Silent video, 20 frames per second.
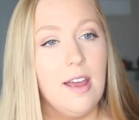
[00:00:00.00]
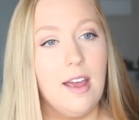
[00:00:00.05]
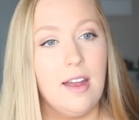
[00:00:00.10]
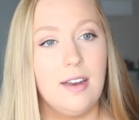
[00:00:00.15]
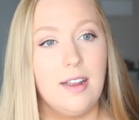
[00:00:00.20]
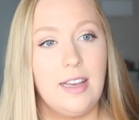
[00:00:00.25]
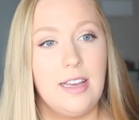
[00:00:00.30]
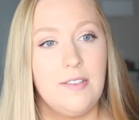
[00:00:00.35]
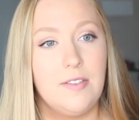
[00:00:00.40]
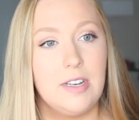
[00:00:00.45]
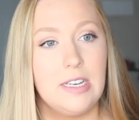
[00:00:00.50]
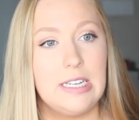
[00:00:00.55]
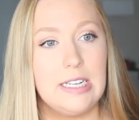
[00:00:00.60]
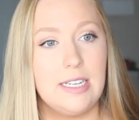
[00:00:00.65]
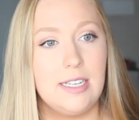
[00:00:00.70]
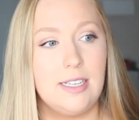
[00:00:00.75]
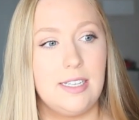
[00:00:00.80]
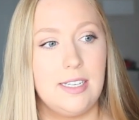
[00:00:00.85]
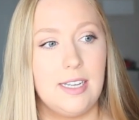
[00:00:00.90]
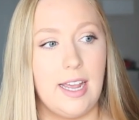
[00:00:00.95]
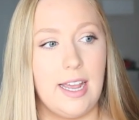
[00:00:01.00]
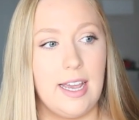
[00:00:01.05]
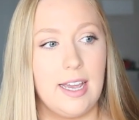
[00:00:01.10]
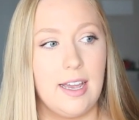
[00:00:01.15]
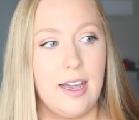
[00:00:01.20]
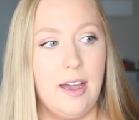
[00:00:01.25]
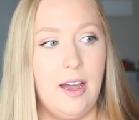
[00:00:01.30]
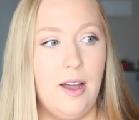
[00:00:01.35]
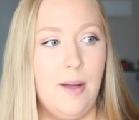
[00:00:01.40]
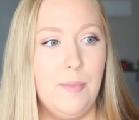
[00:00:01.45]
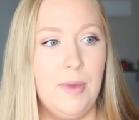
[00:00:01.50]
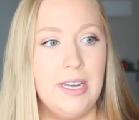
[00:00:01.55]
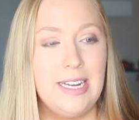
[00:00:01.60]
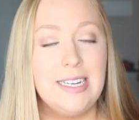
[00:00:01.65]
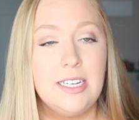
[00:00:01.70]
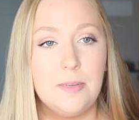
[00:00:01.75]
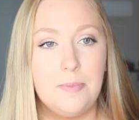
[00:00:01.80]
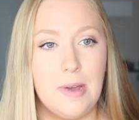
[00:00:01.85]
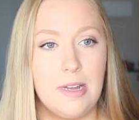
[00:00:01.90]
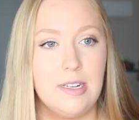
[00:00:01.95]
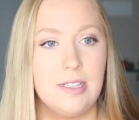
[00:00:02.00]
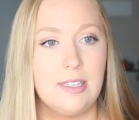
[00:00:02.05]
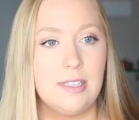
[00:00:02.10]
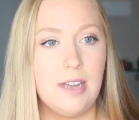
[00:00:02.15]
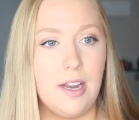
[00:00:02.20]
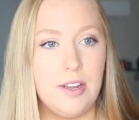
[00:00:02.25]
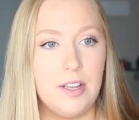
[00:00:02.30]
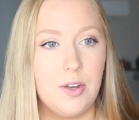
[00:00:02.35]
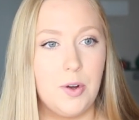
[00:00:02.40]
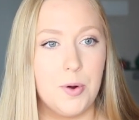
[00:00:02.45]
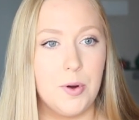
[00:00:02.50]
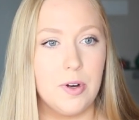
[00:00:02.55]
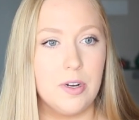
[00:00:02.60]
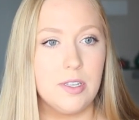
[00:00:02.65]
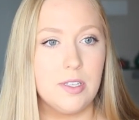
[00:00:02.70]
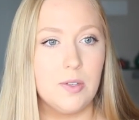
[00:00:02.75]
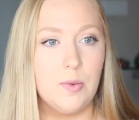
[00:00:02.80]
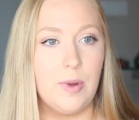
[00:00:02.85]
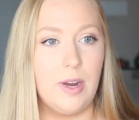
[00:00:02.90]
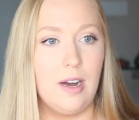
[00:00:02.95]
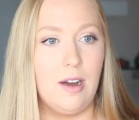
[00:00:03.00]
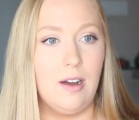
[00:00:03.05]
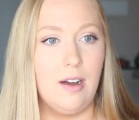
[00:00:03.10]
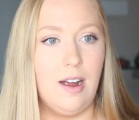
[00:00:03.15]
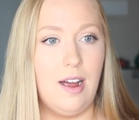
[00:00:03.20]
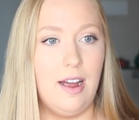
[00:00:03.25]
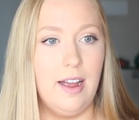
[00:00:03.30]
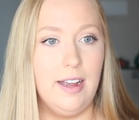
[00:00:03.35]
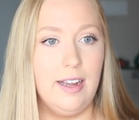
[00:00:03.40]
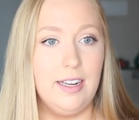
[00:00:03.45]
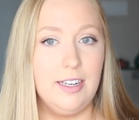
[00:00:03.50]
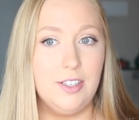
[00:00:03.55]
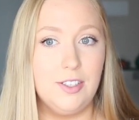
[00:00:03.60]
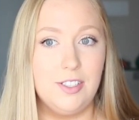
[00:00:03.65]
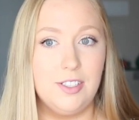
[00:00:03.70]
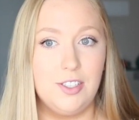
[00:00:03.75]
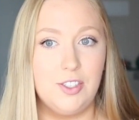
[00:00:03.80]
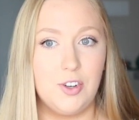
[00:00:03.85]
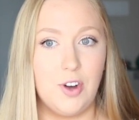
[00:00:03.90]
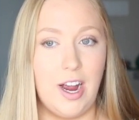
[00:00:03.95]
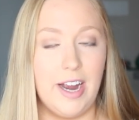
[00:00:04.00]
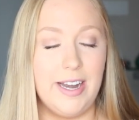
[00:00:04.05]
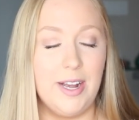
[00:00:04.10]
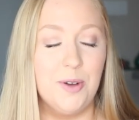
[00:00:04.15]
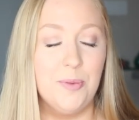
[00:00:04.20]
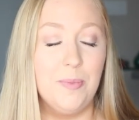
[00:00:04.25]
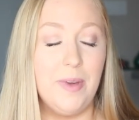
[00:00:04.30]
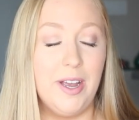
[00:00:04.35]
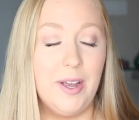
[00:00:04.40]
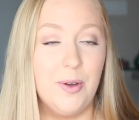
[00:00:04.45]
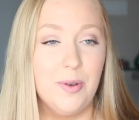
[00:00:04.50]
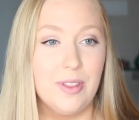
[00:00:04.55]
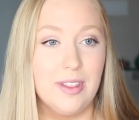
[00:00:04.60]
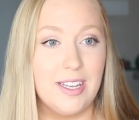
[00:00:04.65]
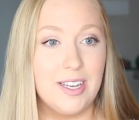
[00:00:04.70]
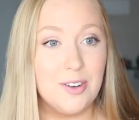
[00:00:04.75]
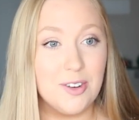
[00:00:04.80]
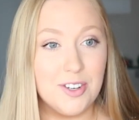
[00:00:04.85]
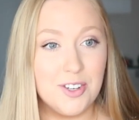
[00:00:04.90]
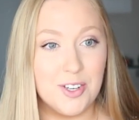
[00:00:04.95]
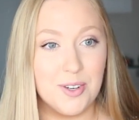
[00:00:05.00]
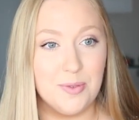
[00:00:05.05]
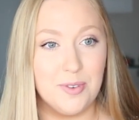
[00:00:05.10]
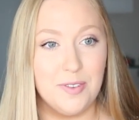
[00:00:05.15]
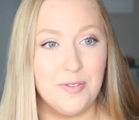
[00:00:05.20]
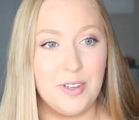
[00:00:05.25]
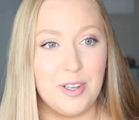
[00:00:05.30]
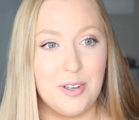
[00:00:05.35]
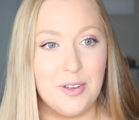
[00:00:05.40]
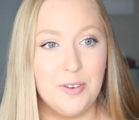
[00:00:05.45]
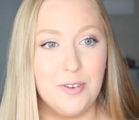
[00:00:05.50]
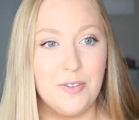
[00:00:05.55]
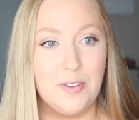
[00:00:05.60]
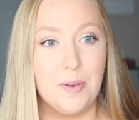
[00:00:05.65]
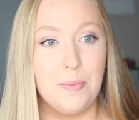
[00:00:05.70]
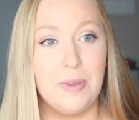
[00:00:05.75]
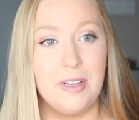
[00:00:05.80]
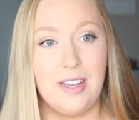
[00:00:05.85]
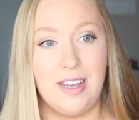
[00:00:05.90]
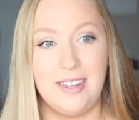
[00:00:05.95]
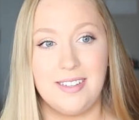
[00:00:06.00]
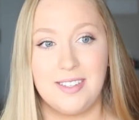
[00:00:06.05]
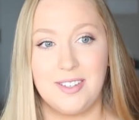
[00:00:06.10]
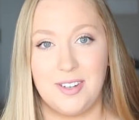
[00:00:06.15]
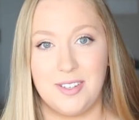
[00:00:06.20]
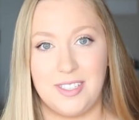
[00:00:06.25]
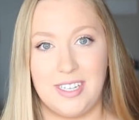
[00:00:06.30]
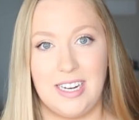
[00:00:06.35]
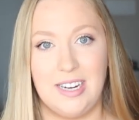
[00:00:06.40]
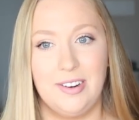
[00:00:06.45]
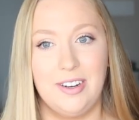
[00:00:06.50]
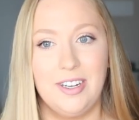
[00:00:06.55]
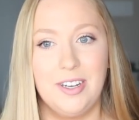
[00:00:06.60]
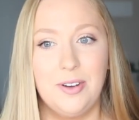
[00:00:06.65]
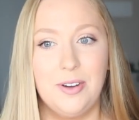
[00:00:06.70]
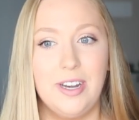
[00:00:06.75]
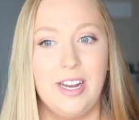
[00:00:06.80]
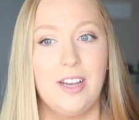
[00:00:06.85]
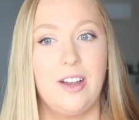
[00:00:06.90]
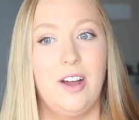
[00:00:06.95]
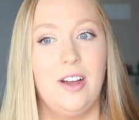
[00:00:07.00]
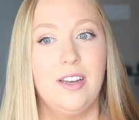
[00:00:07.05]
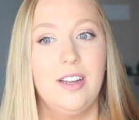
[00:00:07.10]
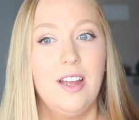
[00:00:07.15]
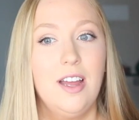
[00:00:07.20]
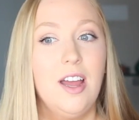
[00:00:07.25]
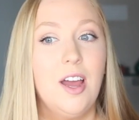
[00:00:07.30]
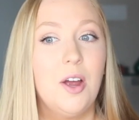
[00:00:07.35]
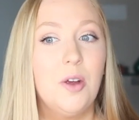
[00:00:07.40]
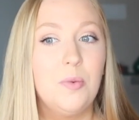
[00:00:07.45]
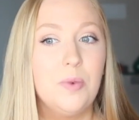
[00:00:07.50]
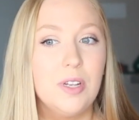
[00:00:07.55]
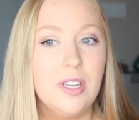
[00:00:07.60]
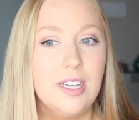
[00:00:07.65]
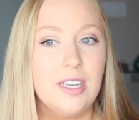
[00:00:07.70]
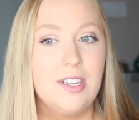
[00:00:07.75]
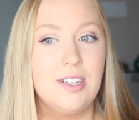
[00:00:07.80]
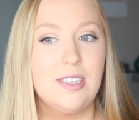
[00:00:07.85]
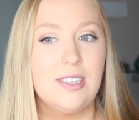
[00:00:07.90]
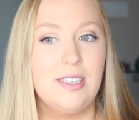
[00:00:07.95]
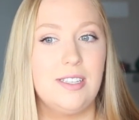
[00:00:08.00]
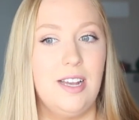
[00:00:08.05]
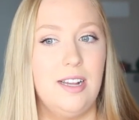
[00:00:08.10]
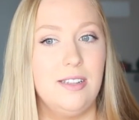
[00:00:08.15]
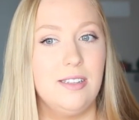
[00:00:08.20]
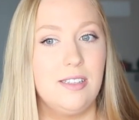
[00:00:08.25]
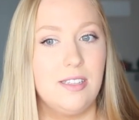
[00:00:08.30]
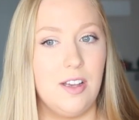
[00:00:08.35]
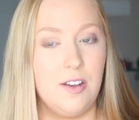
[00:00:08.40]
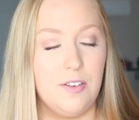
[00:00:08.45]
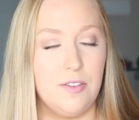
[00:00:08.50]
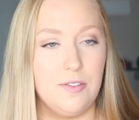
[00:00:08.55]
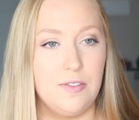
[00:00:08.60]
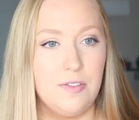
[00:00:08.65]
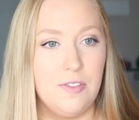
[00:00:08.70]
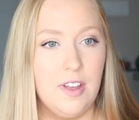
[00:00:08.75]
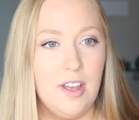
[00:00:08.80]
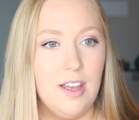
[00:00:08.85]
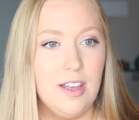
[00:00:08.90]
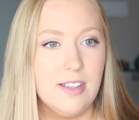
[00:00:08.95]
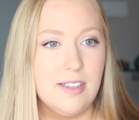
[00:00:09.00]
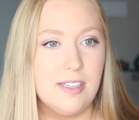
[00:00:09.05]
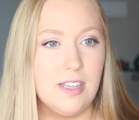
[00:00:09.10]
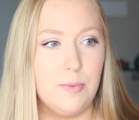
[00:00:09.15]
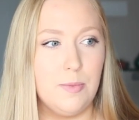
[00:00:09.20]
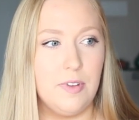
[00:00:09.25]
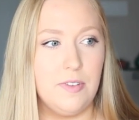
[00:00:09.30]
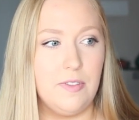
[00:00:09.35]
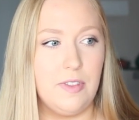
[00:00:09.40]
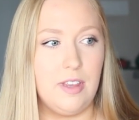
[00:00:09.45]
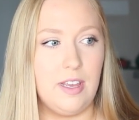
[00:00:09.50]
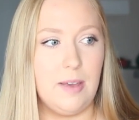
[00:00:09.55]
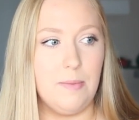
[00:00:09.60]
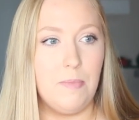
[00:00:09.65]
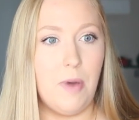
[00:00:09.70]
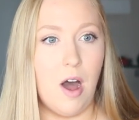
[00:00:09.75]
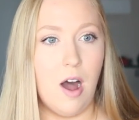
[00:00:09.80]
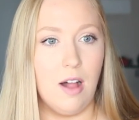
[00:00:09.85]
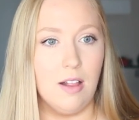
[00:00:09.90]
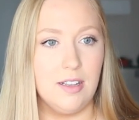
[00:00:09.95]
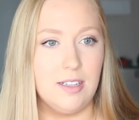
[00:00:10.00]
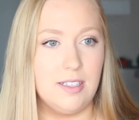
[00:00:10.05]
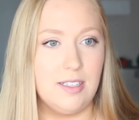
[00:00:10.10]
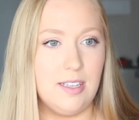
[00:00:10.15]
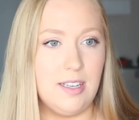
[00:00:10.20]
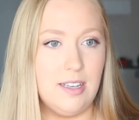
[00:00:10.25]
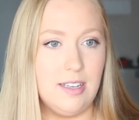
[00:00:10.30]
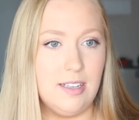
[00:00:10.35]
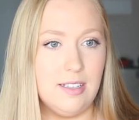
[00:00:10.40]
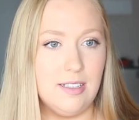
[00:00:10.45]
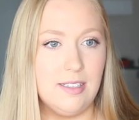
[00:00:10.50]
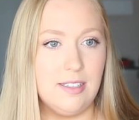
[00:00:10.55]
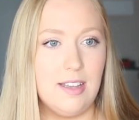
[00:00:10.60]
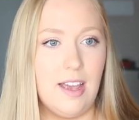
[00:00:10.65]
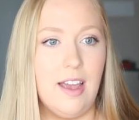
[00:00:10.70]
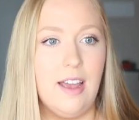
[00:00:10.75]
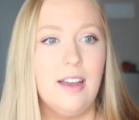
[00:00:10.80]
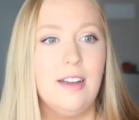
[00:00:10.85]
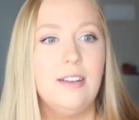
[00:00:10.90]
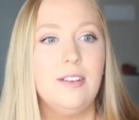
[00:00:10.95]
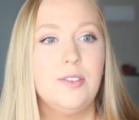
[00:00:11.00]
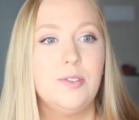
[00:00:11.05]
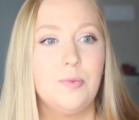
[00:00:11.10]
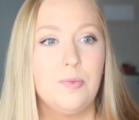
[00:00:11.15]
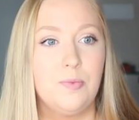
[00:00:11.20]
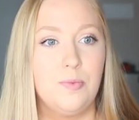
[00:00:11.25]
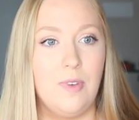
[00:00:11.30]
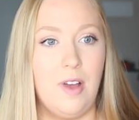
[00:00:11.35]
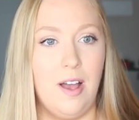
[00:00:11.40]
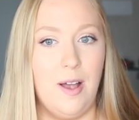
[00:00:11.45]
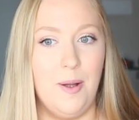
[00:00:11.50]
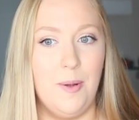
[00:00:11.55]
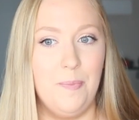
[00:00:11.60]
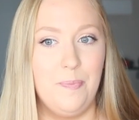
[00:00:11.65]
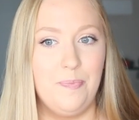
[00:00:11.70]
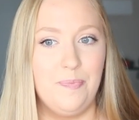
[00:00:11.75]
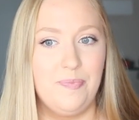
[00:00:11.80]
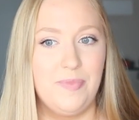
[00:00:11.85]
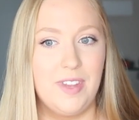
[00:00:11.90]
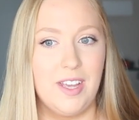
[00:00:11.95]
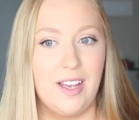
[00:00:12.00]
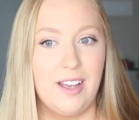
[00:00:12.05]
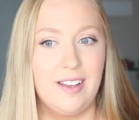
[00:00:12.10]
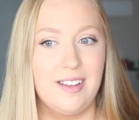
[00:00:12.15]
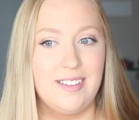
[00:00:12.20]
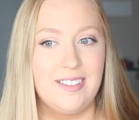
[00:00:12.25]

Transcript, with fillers: And I even did take um, an independent study course where I tried out my own literature review for PAs in Ontario, and I got a really good sense of some of the policies and um, the